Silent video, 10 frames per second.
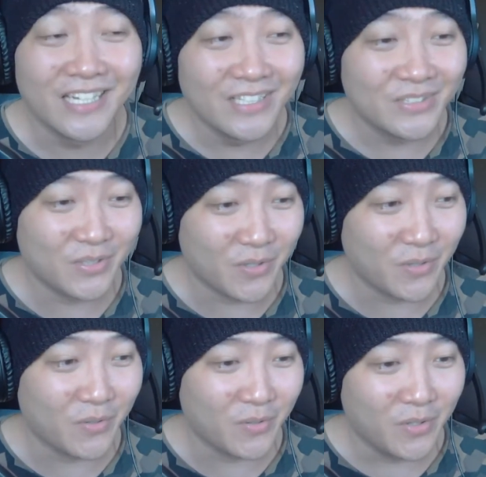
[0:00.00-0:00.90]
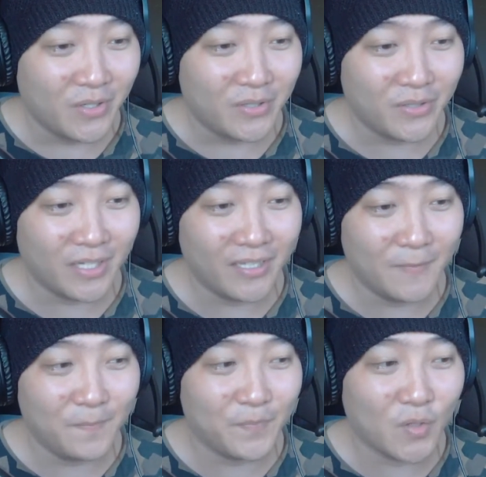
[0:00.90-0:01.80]
So you
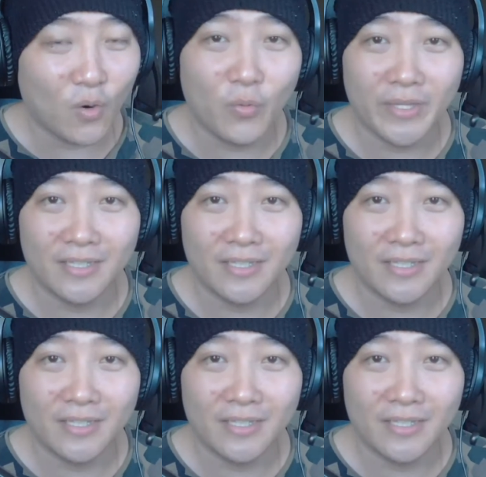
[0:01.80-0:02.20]
can go away